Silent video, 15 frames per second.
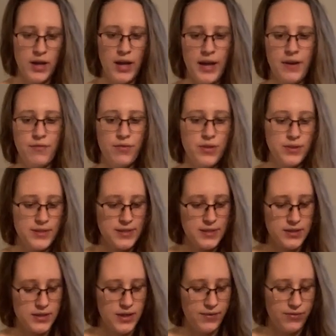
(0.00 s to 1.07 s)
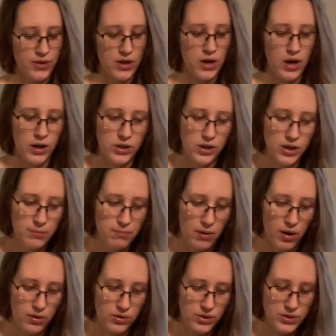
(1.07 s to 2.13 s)
If the color
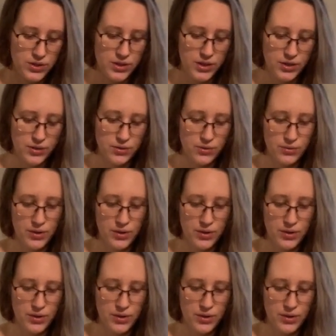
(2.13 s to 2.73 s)
bothers you,